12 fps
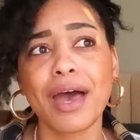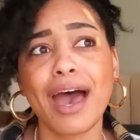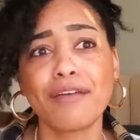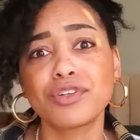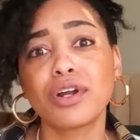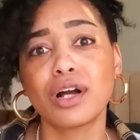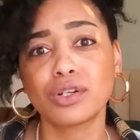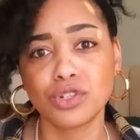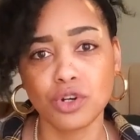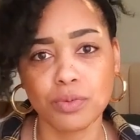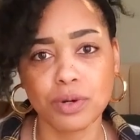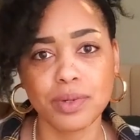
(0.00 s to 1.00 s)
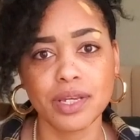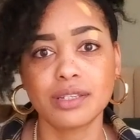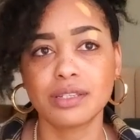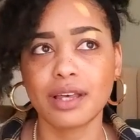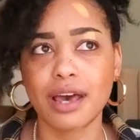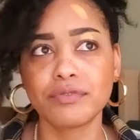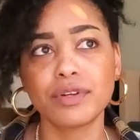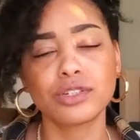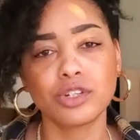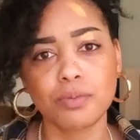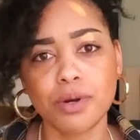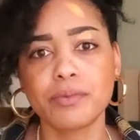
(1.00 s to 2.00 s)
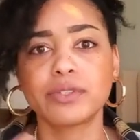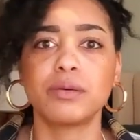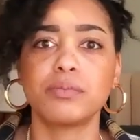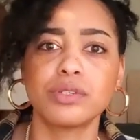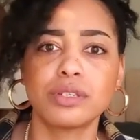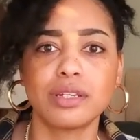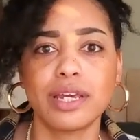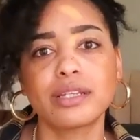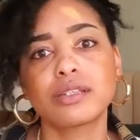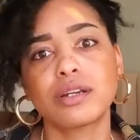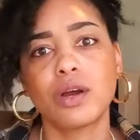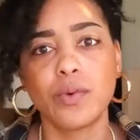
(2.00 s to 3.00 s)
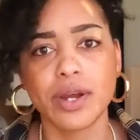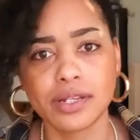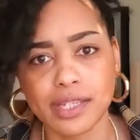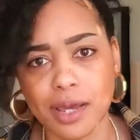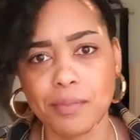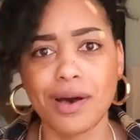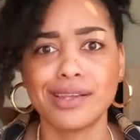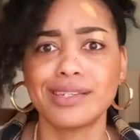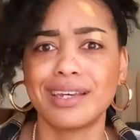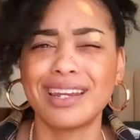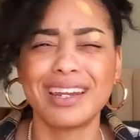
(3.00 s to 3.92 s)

after October, because after October I was able to like start wearing tampons again,